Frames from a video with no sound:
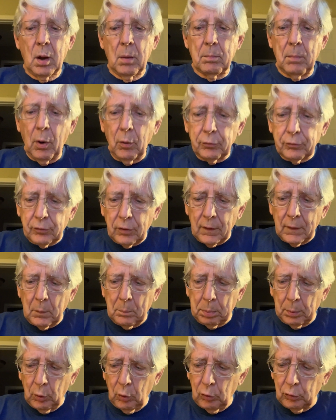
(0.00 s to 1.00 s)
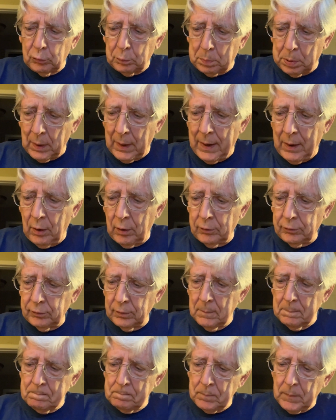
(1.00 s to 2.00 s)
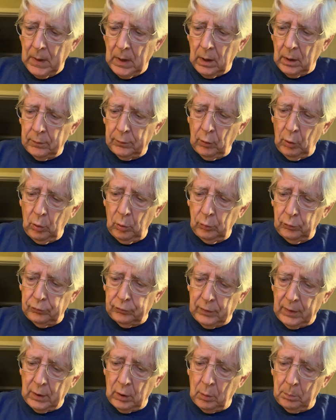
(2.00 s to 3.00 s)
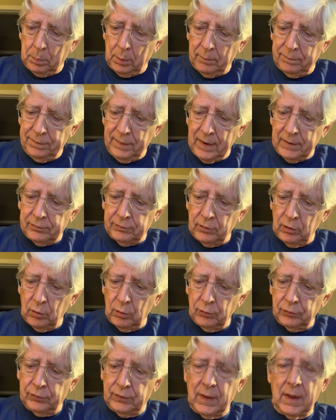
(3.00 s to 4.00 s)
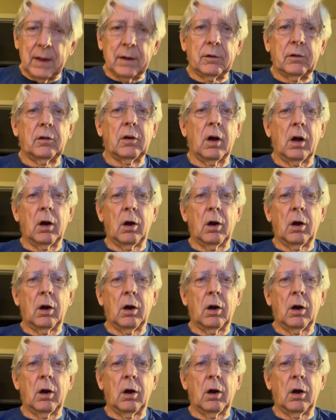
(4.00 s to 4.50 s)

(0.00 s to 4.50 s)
Most of the blues players, those that are professionals that